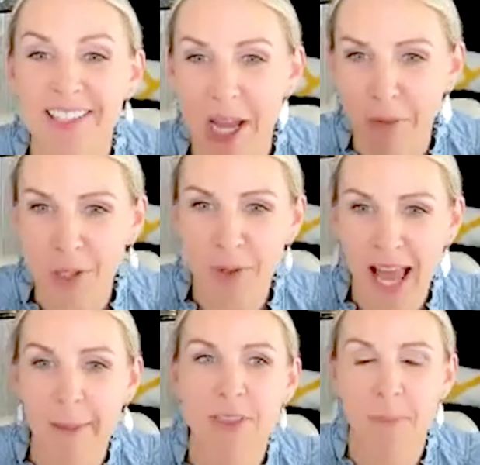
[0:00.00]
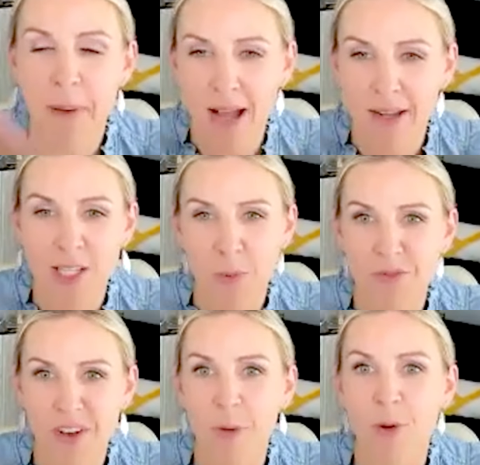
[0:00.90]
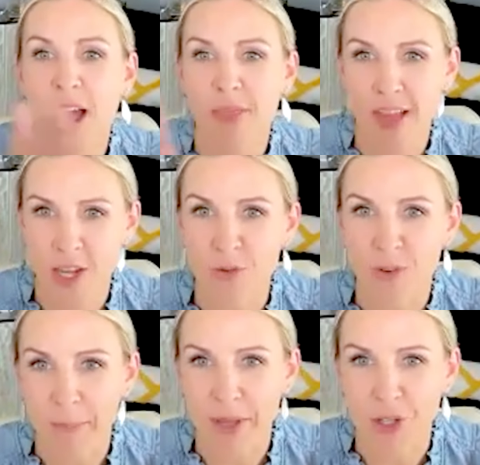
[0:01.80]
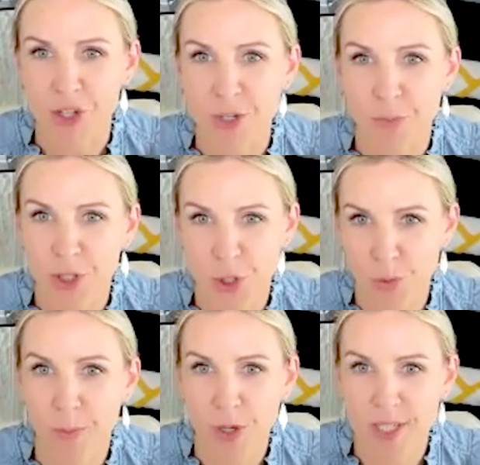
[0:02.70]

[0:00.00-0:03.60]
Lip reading: Is that really what happened? The podcast went viral and then you got to do a book